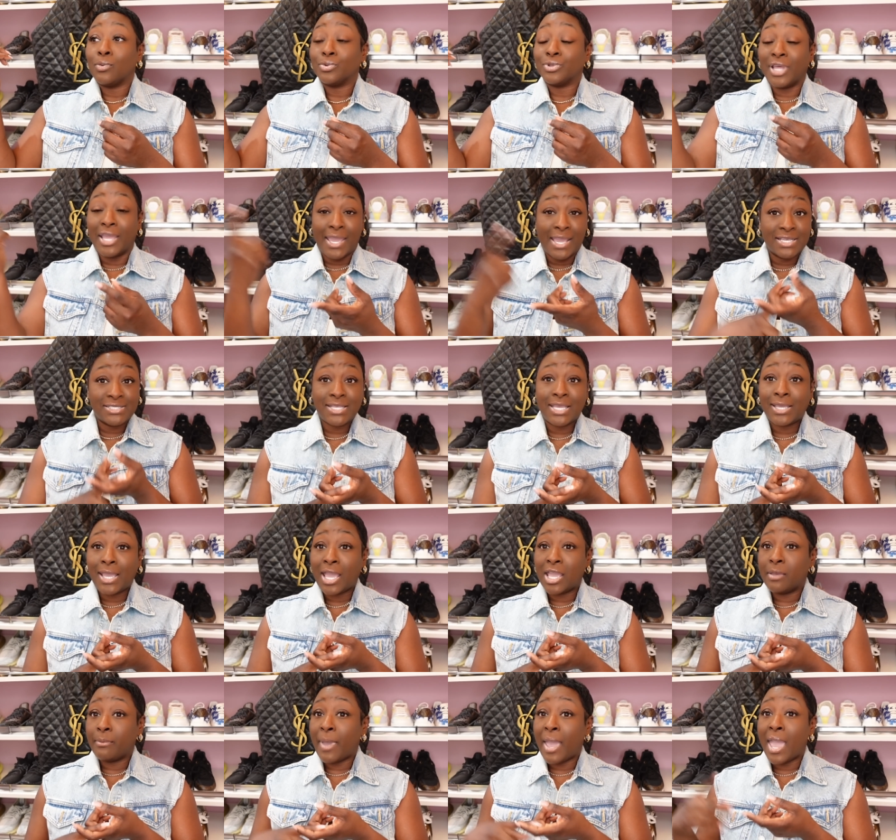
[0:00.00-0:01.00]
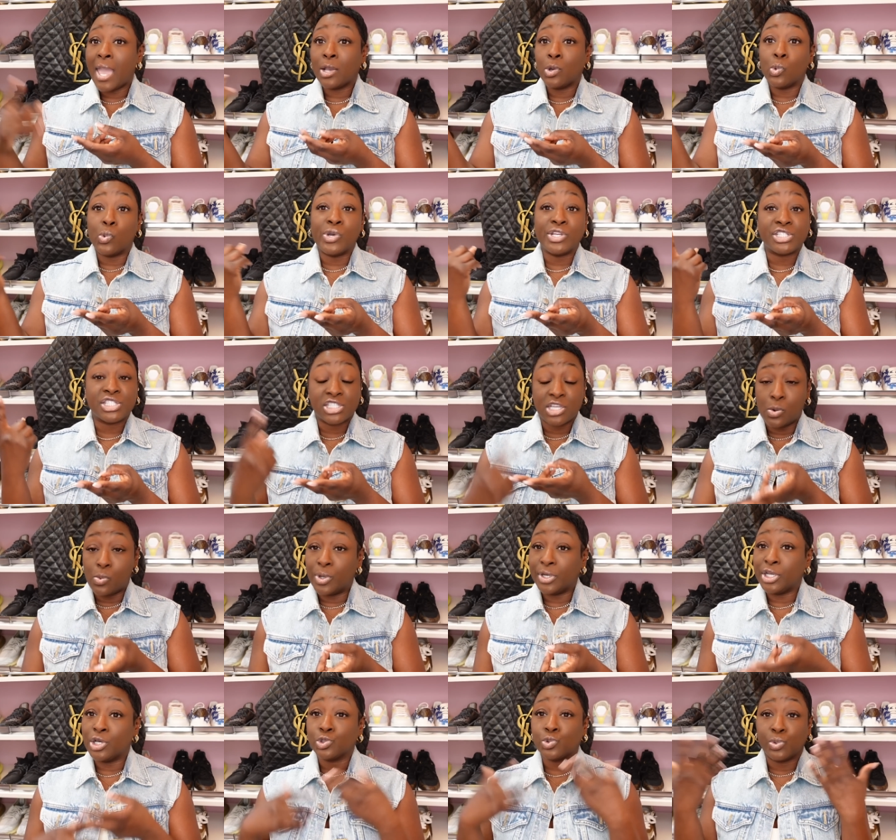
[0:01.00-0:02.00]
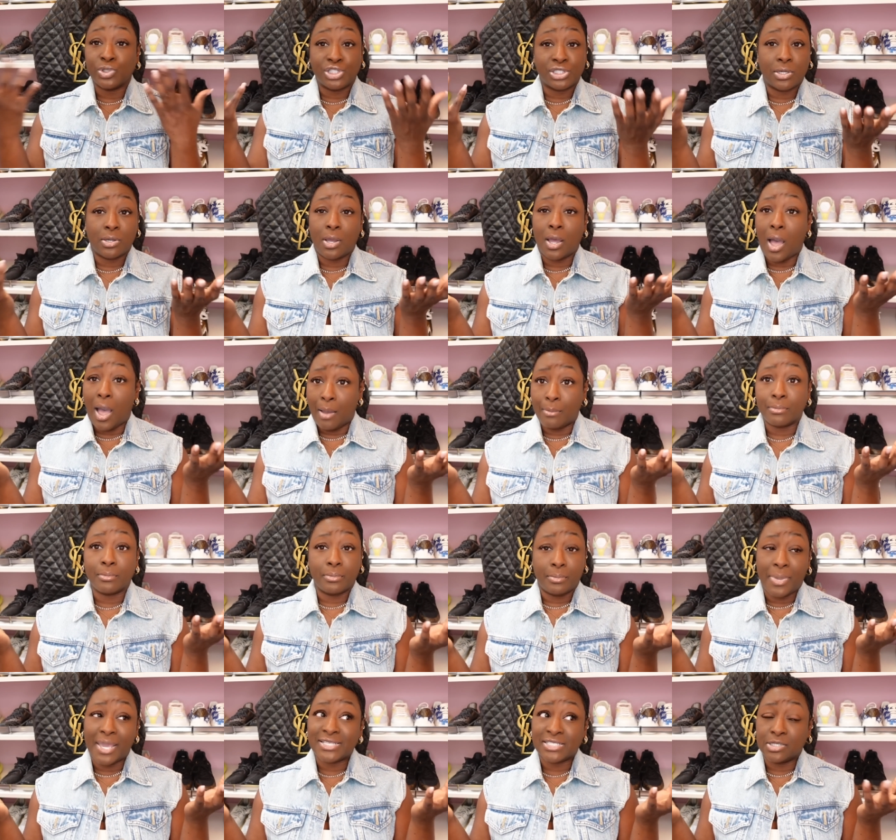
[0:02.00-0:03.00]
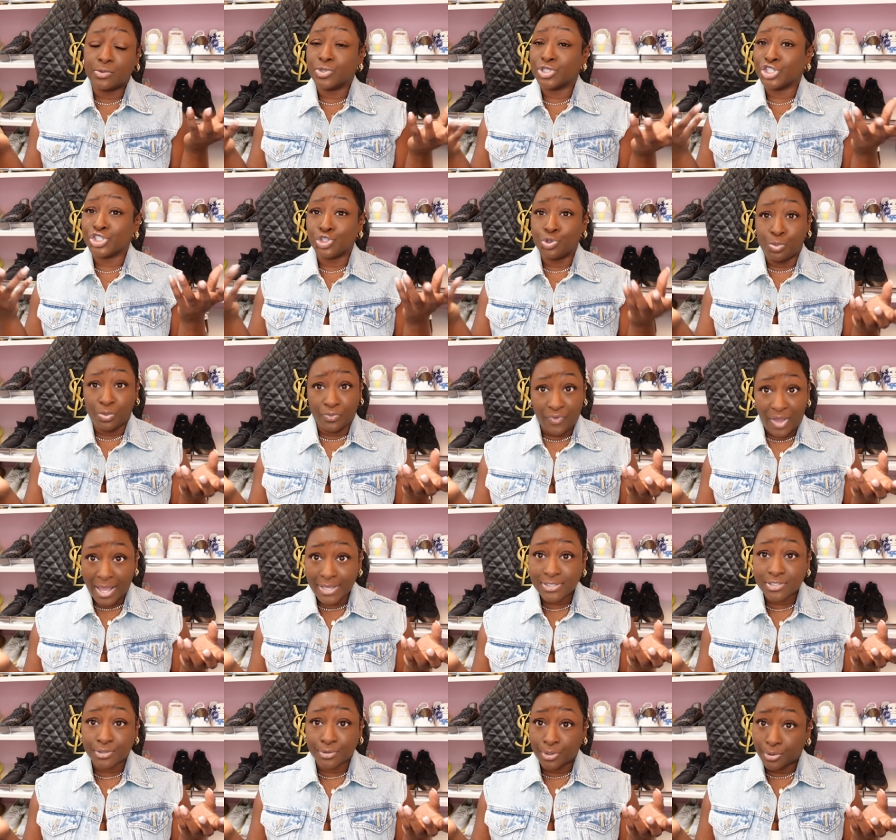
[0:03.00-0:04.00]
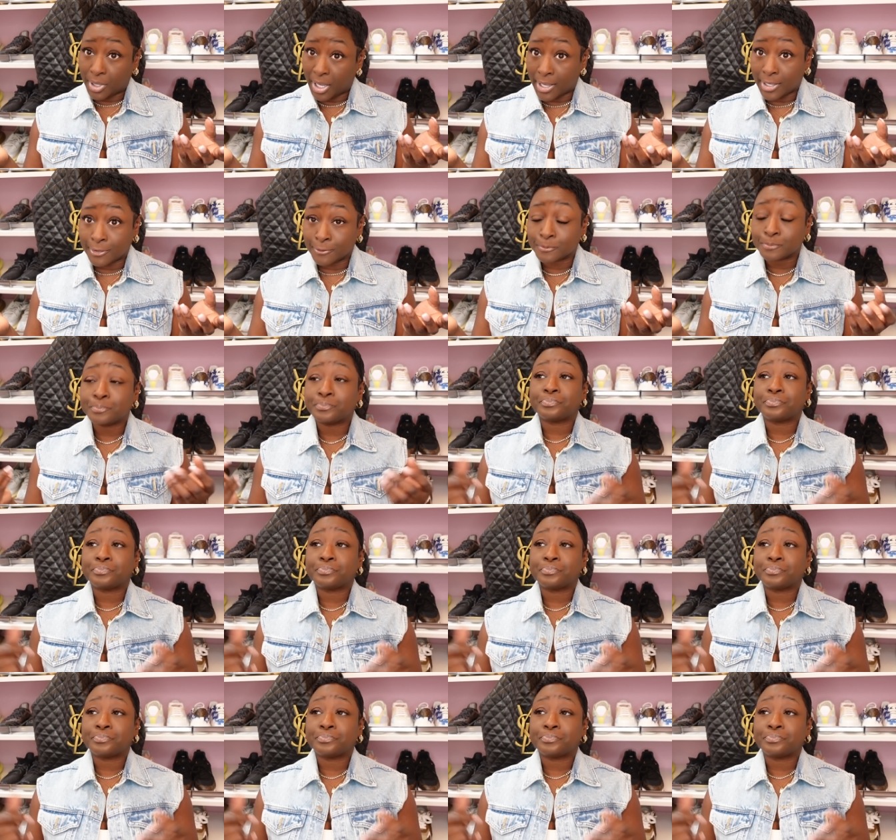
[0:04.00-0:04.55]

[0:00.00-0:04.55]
the SA came back with someone else, which basically was a supervisor, okay?